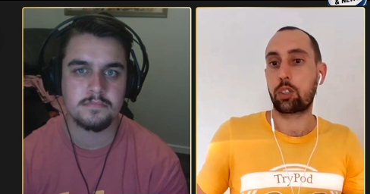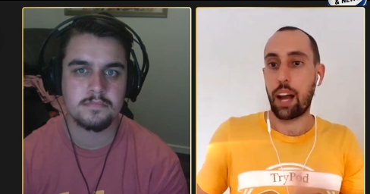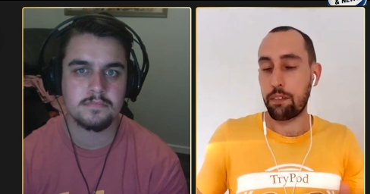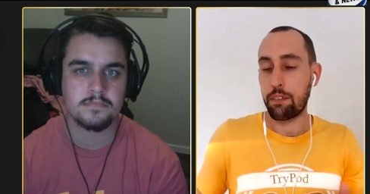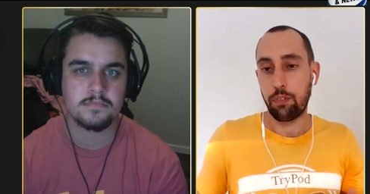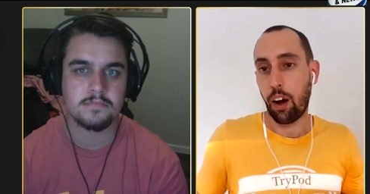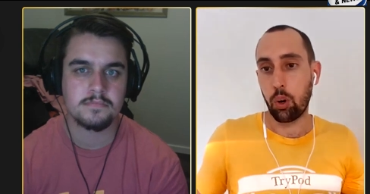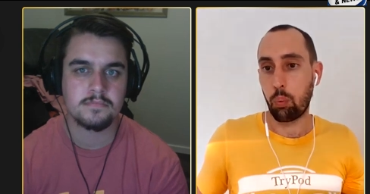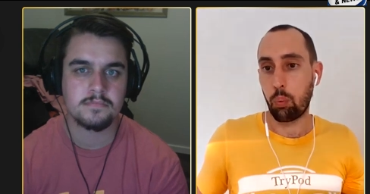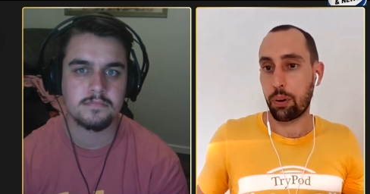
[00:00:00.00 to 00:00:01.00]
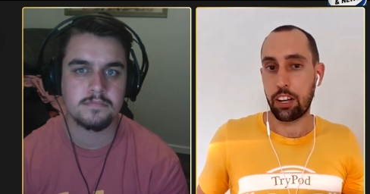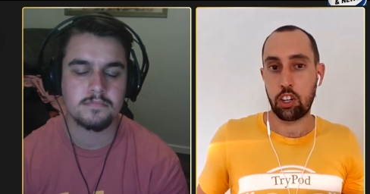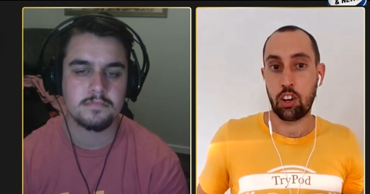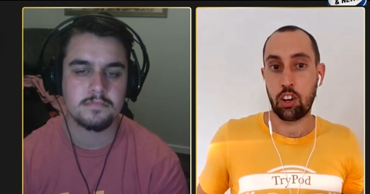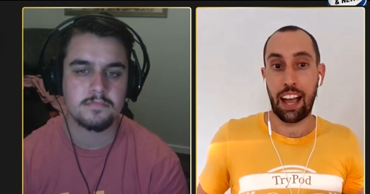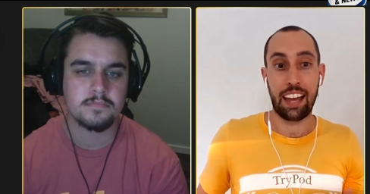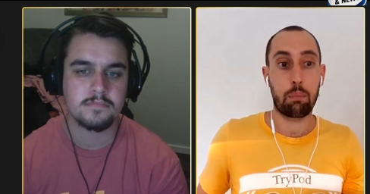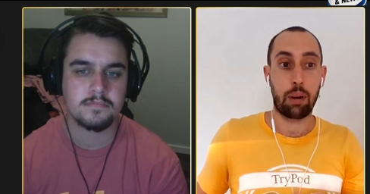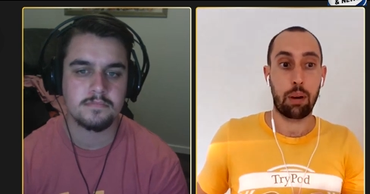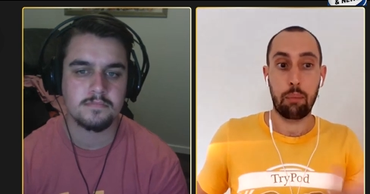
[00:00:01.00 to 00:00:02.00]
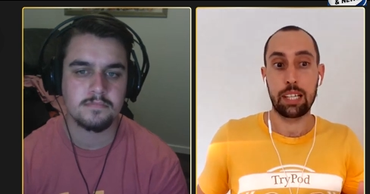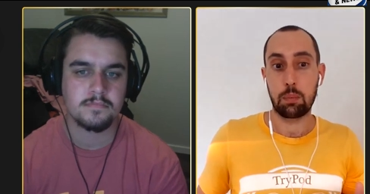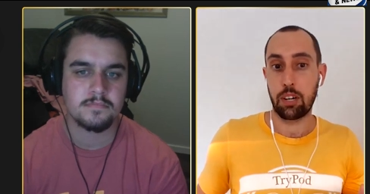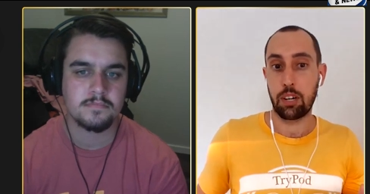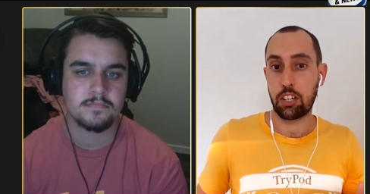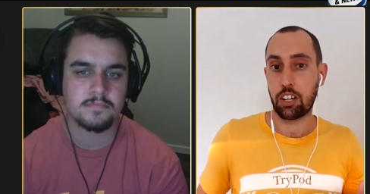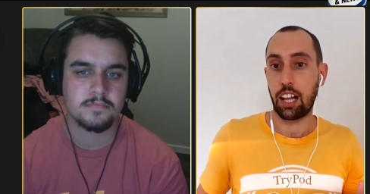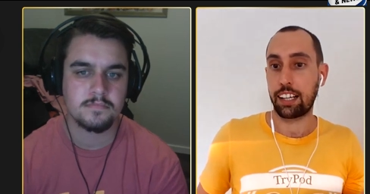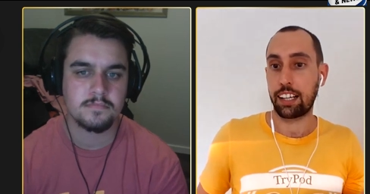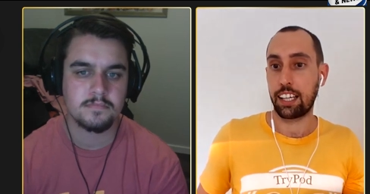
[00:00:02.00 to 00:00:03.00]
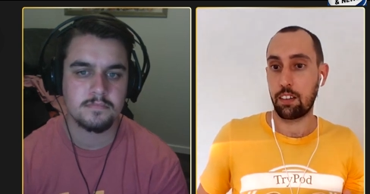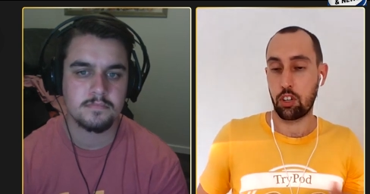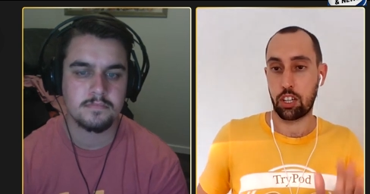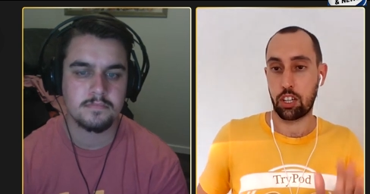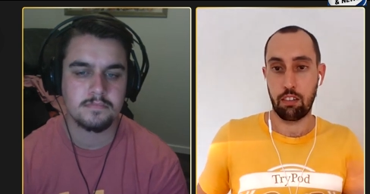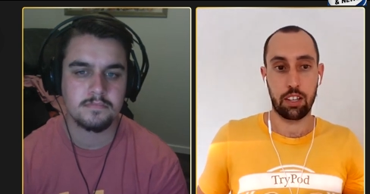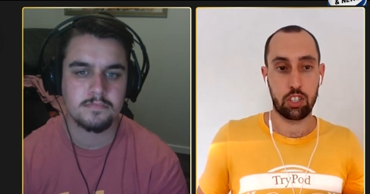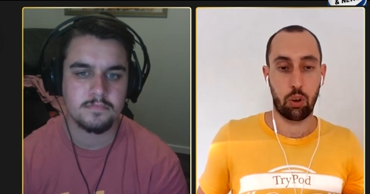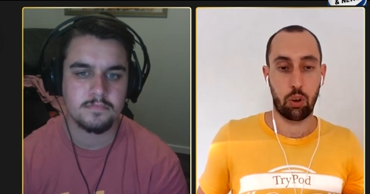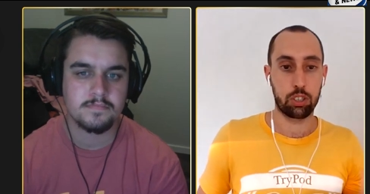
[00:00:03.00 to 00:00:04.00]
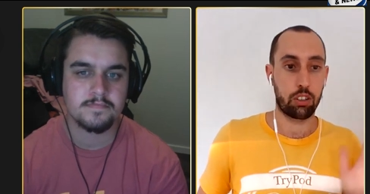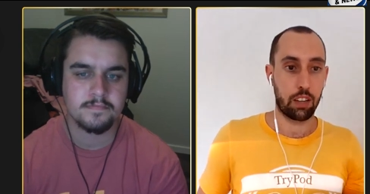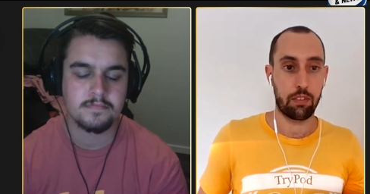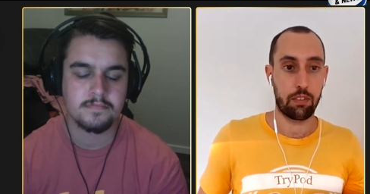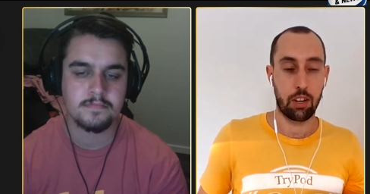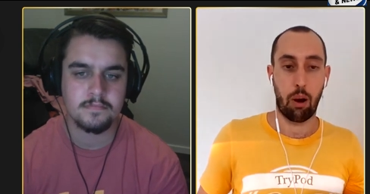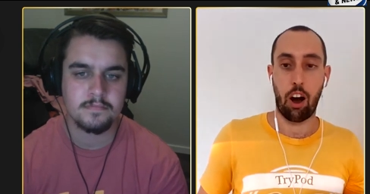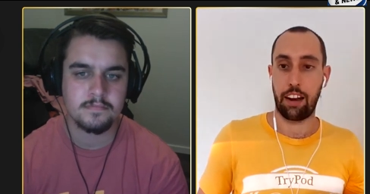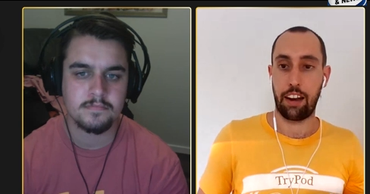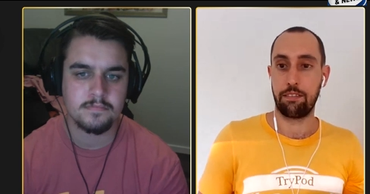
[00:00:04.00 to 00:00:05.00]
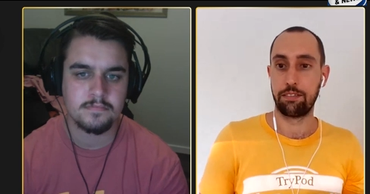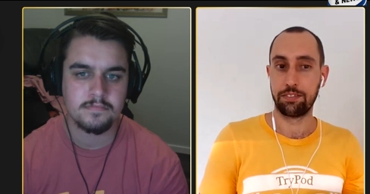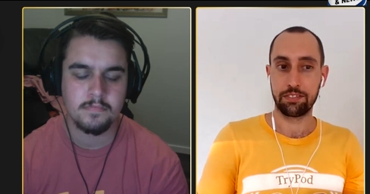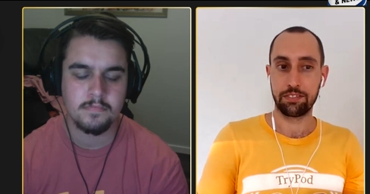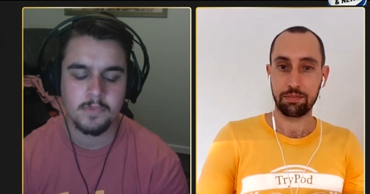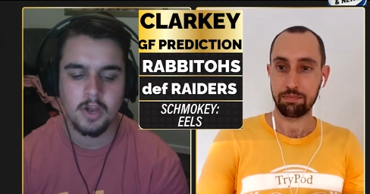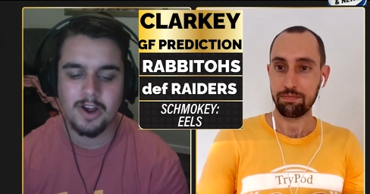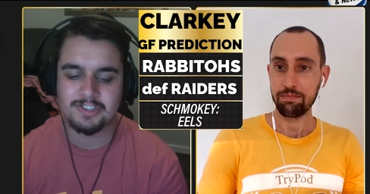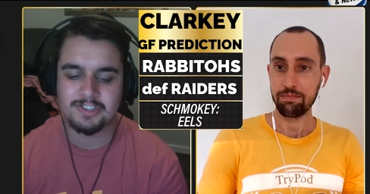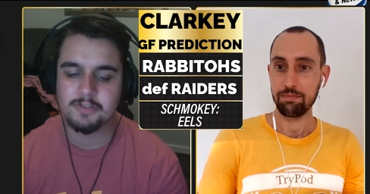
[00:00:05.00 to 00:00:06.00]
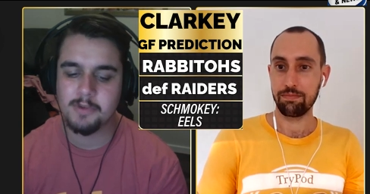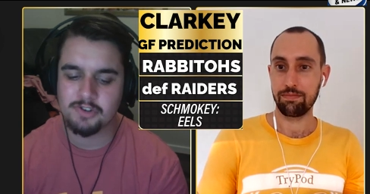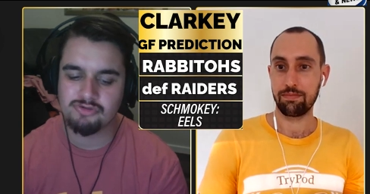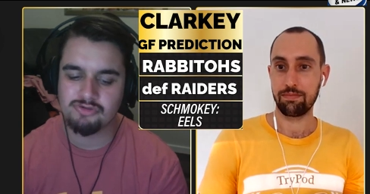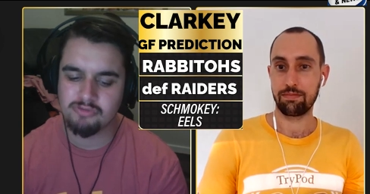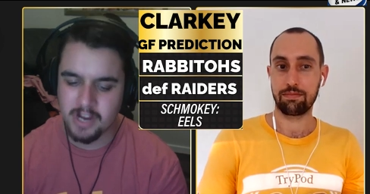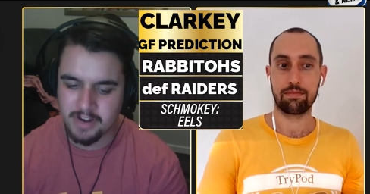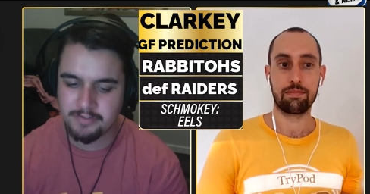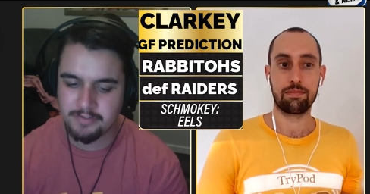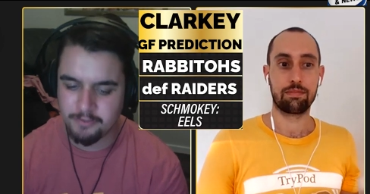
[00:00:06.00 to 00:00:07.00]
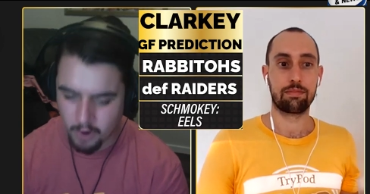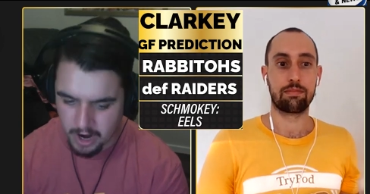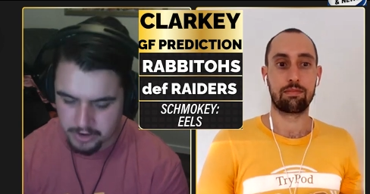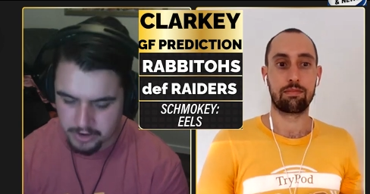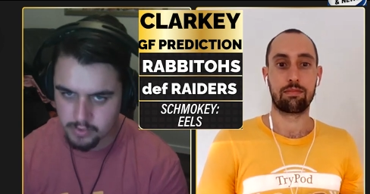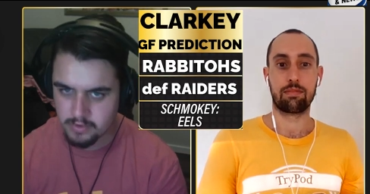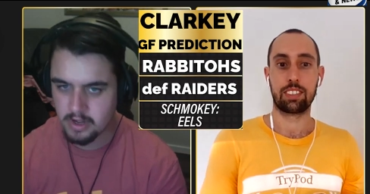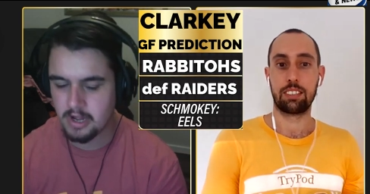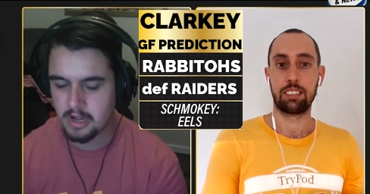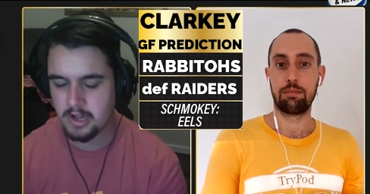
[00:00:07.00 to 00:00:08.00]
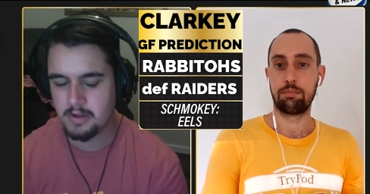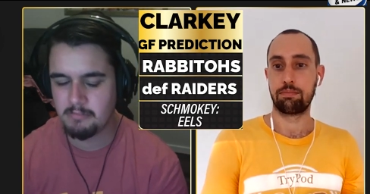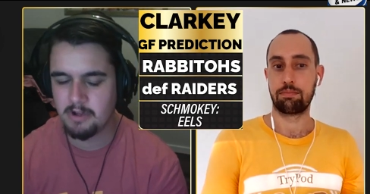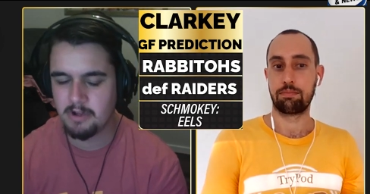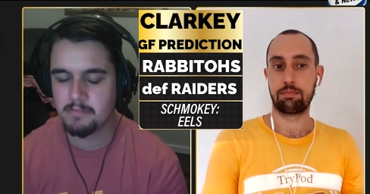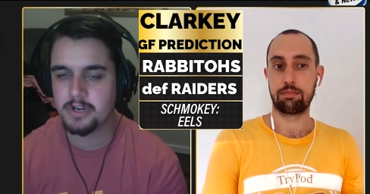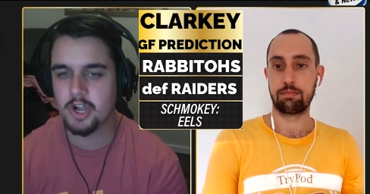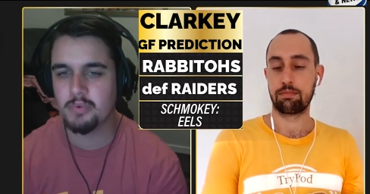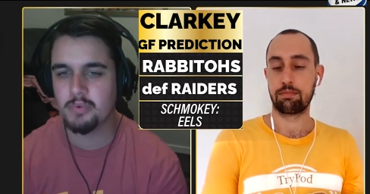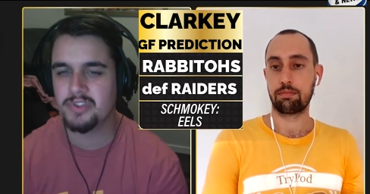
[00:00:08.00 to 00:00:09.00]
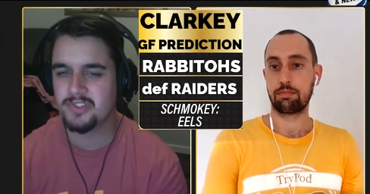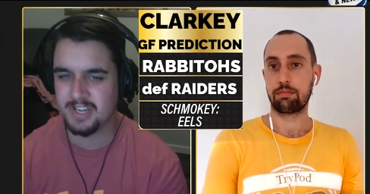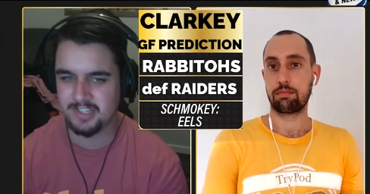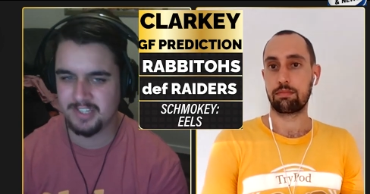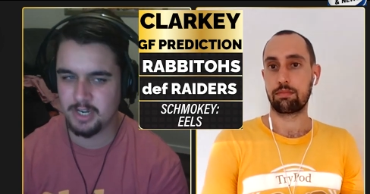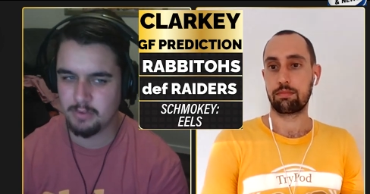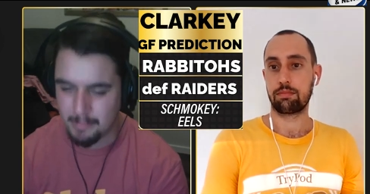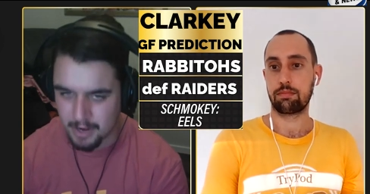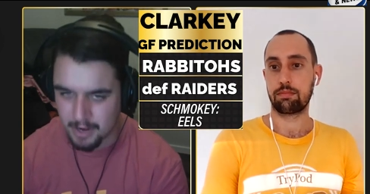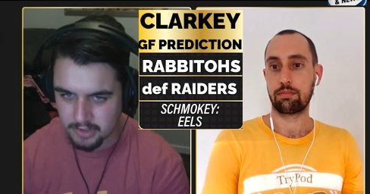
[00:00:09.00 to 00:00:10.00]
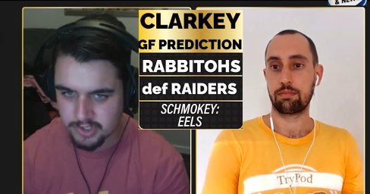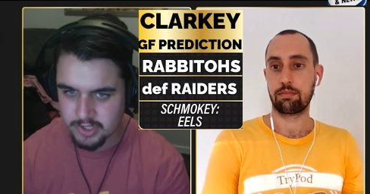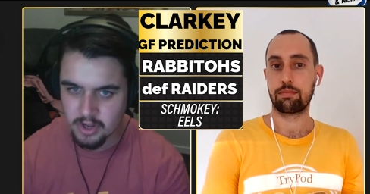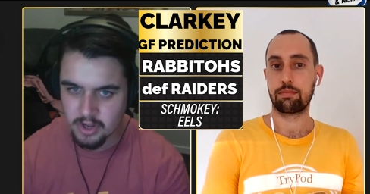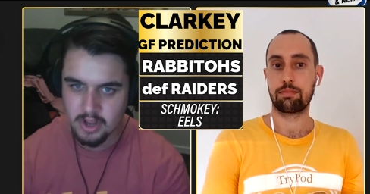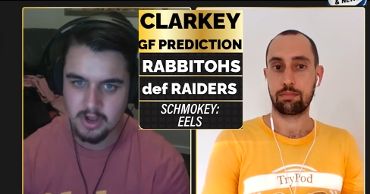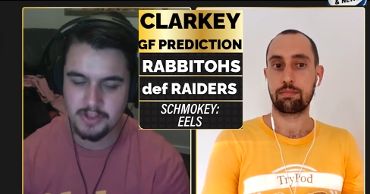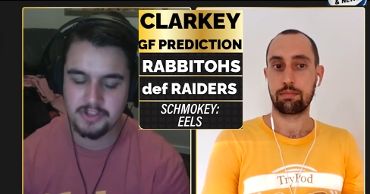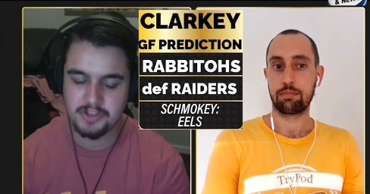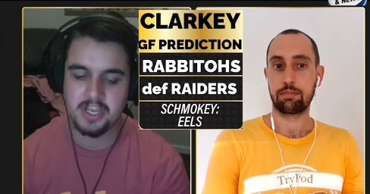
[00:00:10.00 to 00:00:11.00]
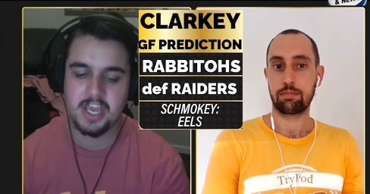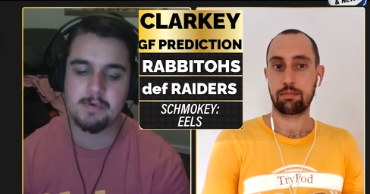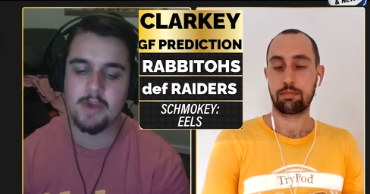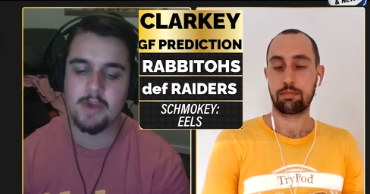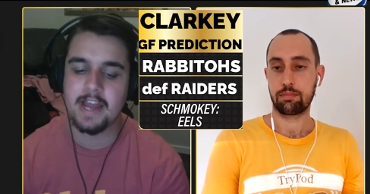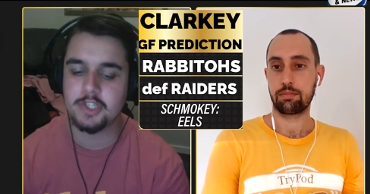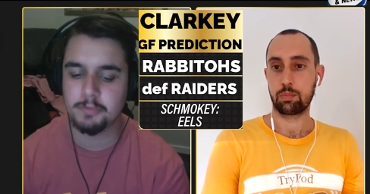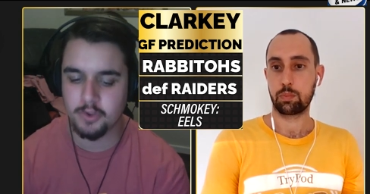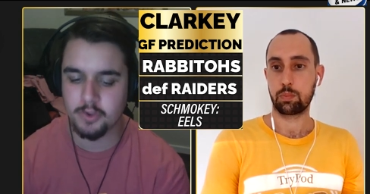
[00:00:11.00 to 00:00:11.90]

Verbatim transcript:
Speaker 1: a grand final prediction and a premier's prediction, Clarkie? If you give us yours, I'll give you mine. All right,
Speaker 2: so my grand final, I'm going to go with the South Sydney Rabbitohs. I think the Canberra Raiders will